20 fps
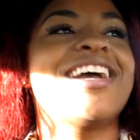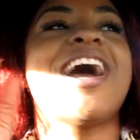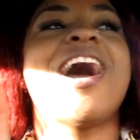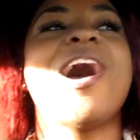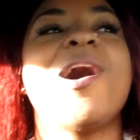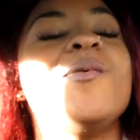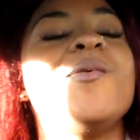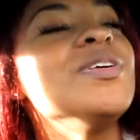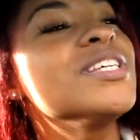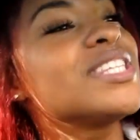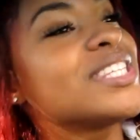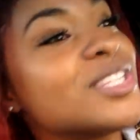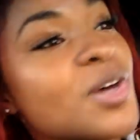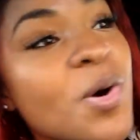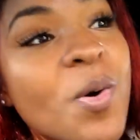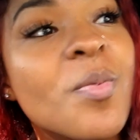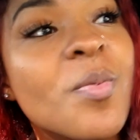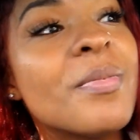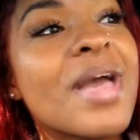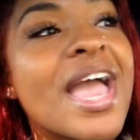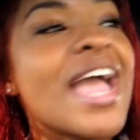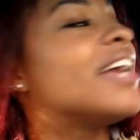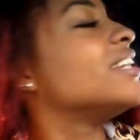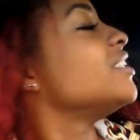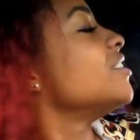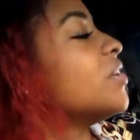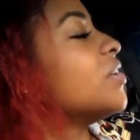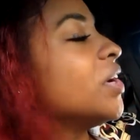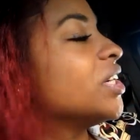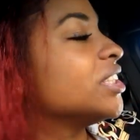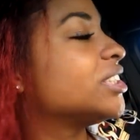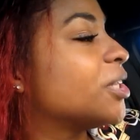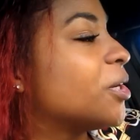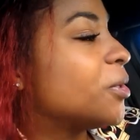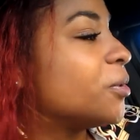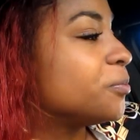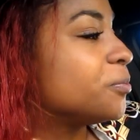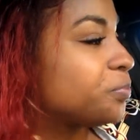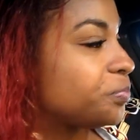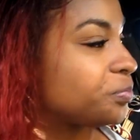I was so mad, y'all.
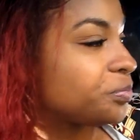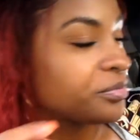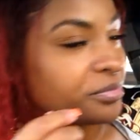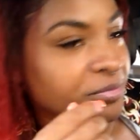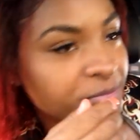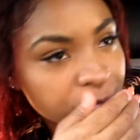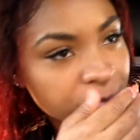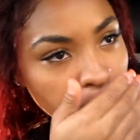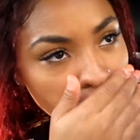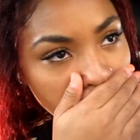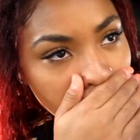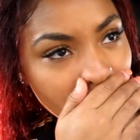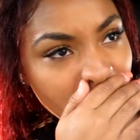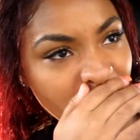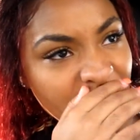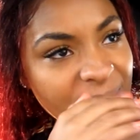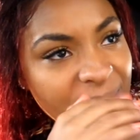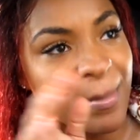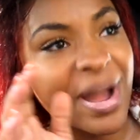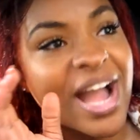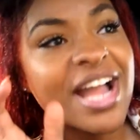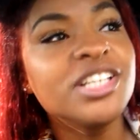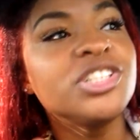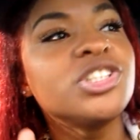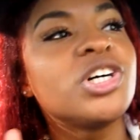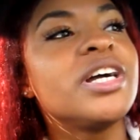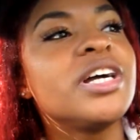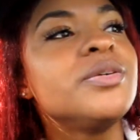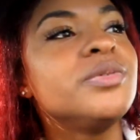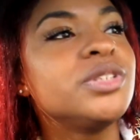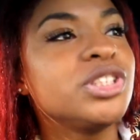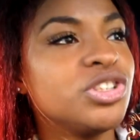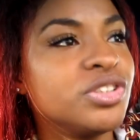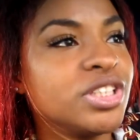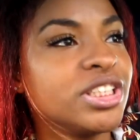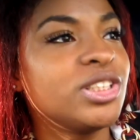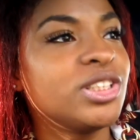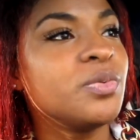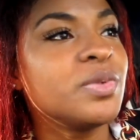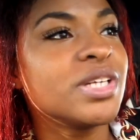So, mind y'all, he was
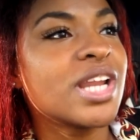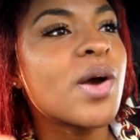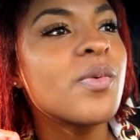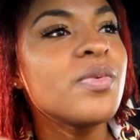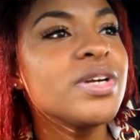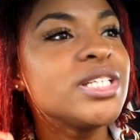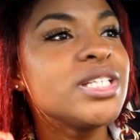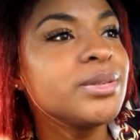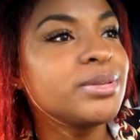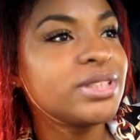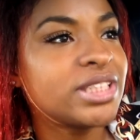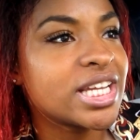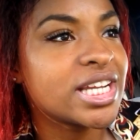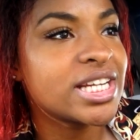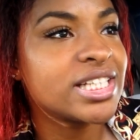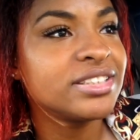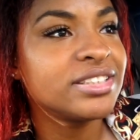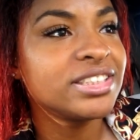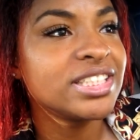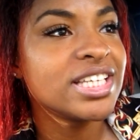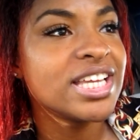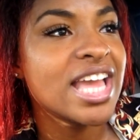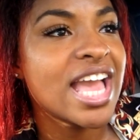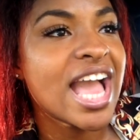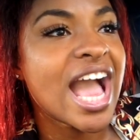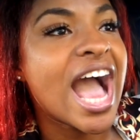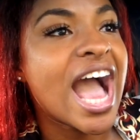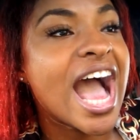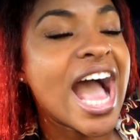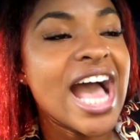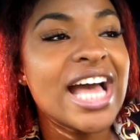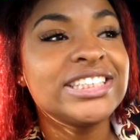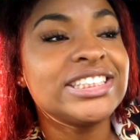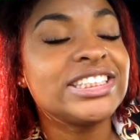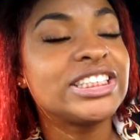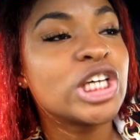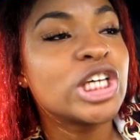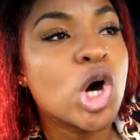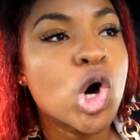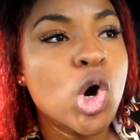drunk. So when I went upstairs, I
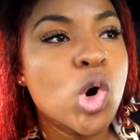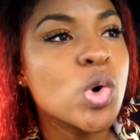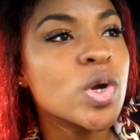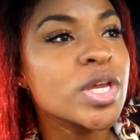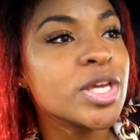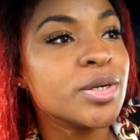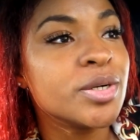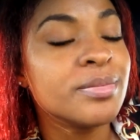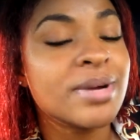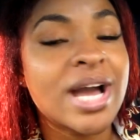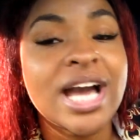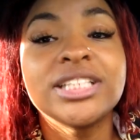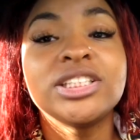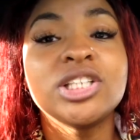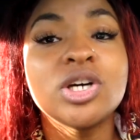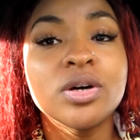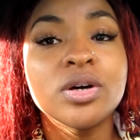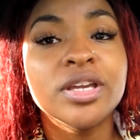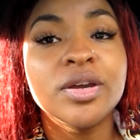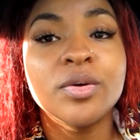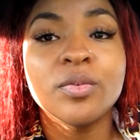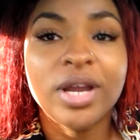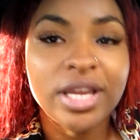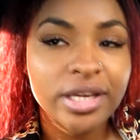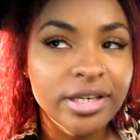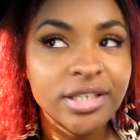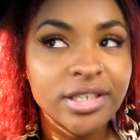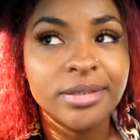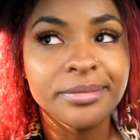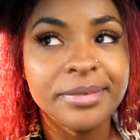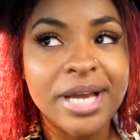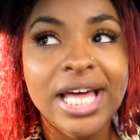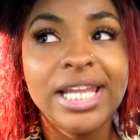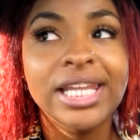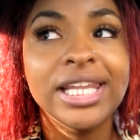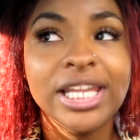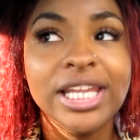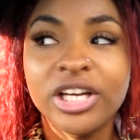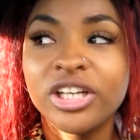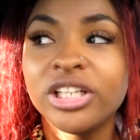told him, wake up. I
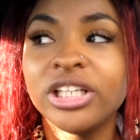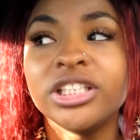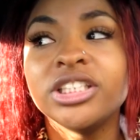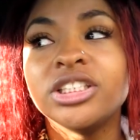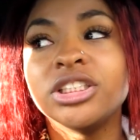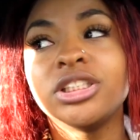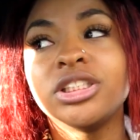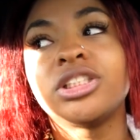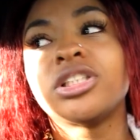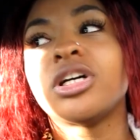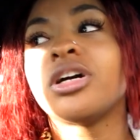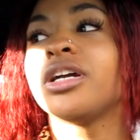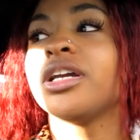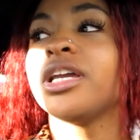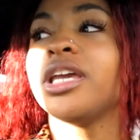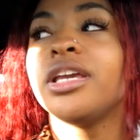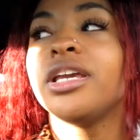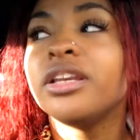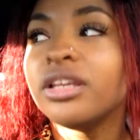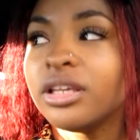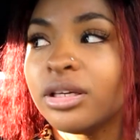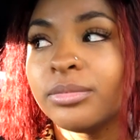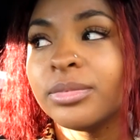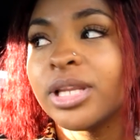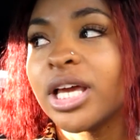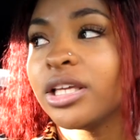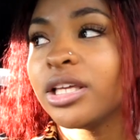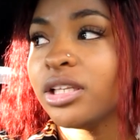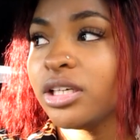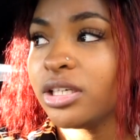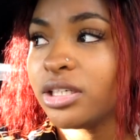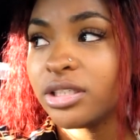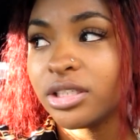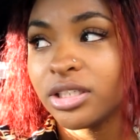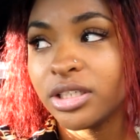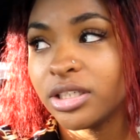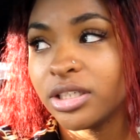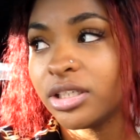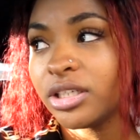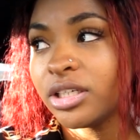literally just started hitting him. Like, look,
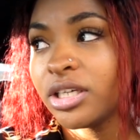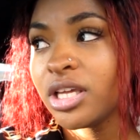nigga,